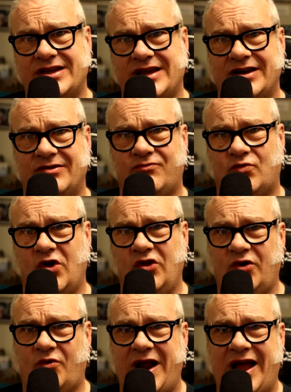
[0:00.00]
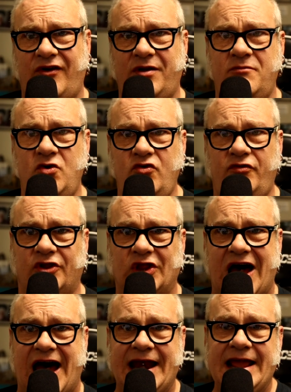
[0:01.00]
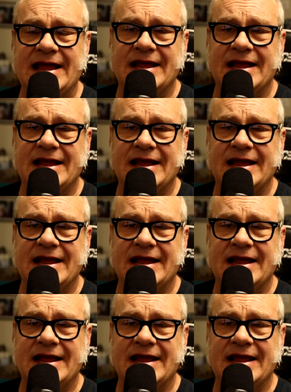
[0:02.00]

to kind of roll around and move a lot,